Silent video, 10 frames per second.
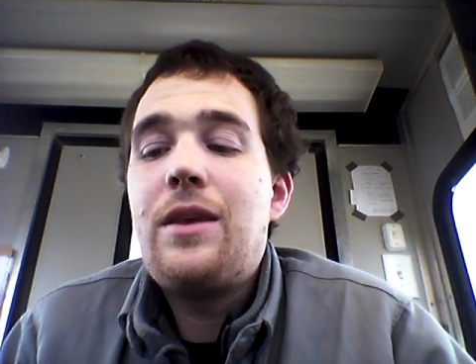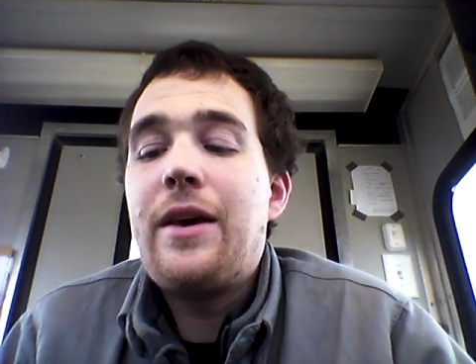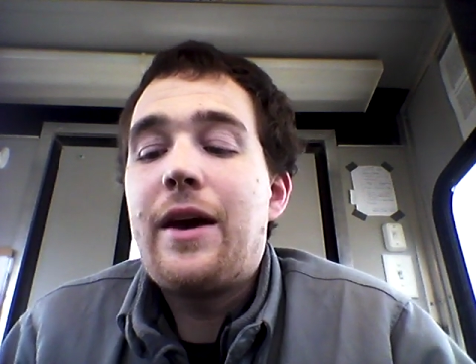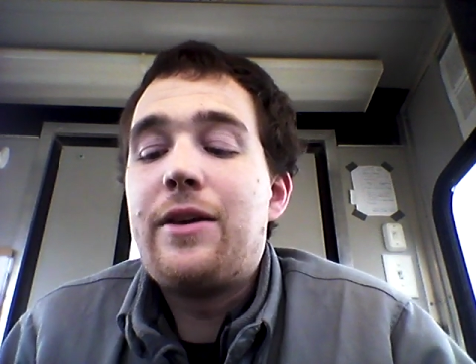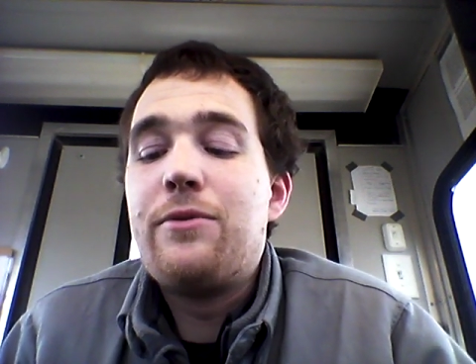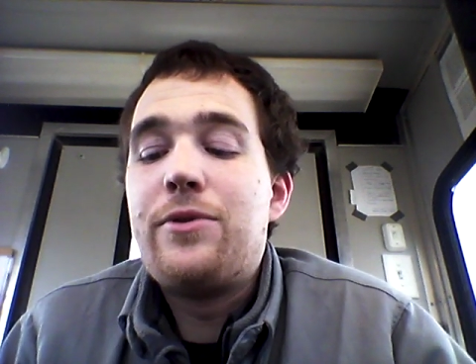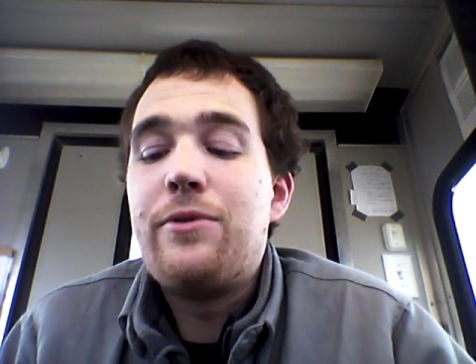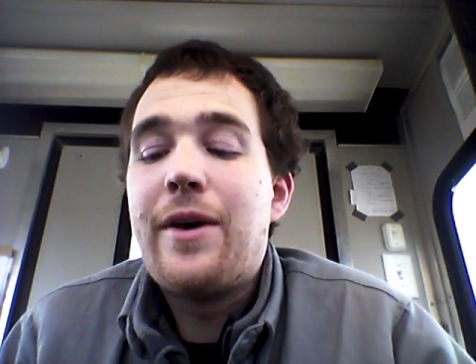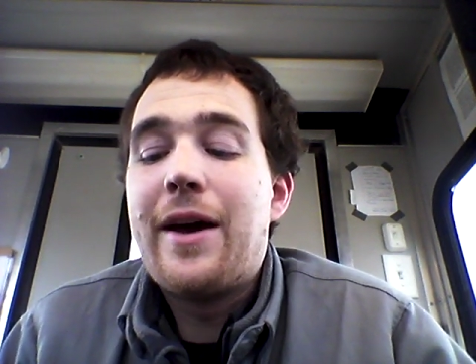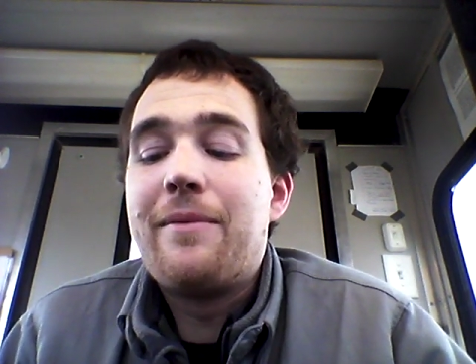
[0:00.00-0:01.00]
Yeah, you
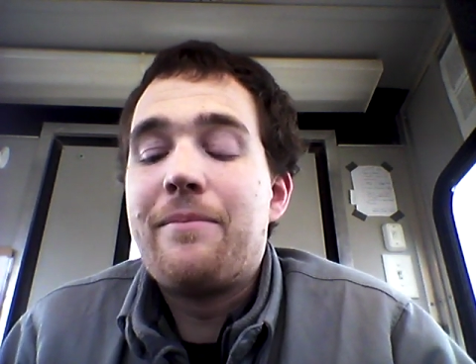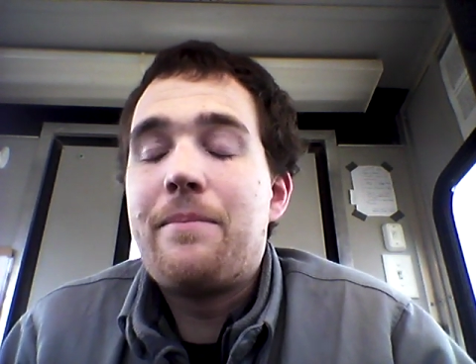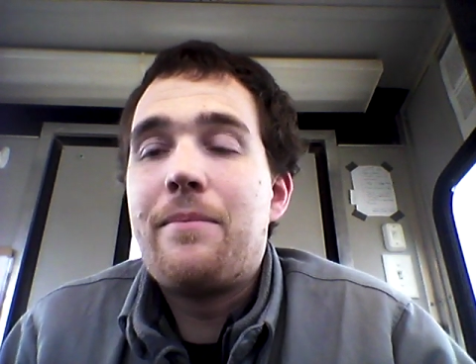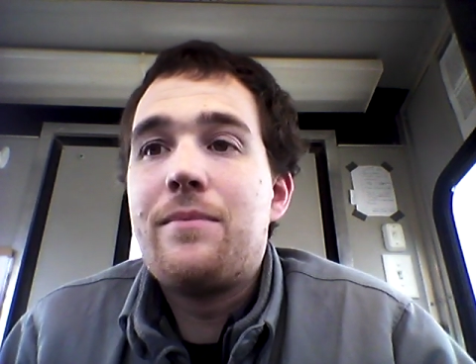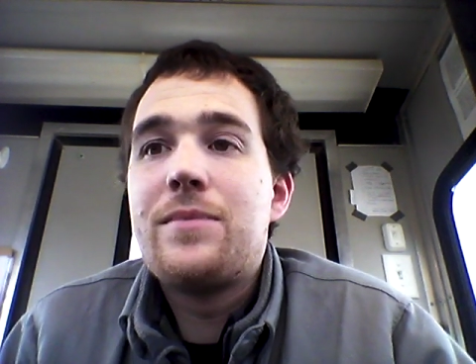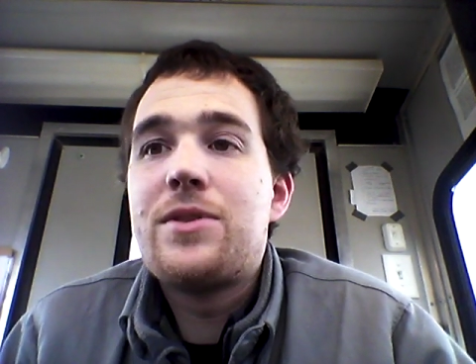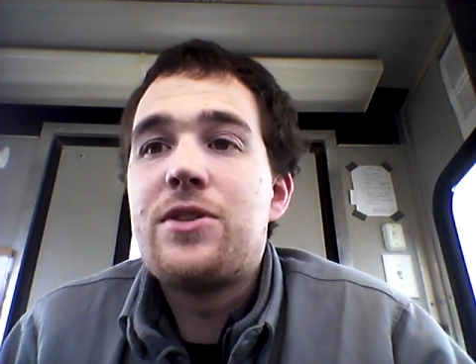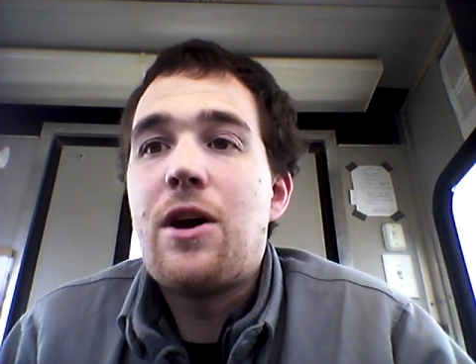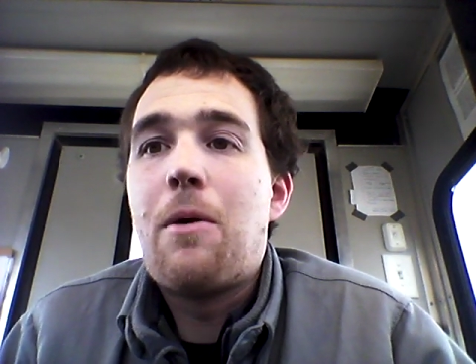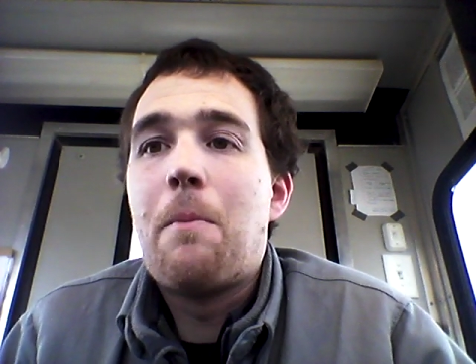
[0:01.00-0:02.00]
do that.
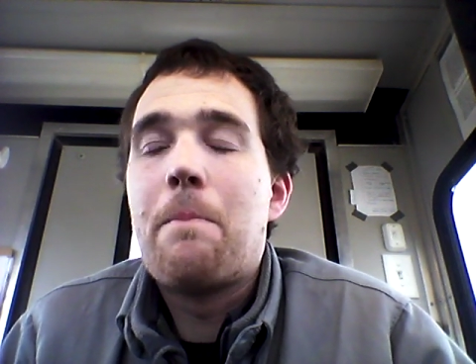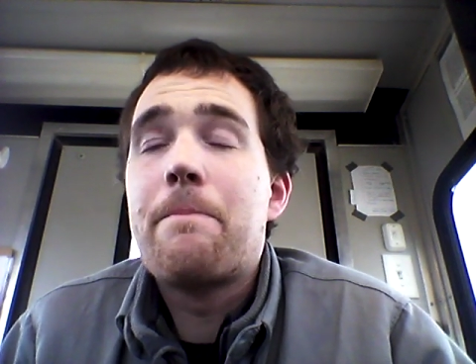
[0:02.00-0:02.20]
So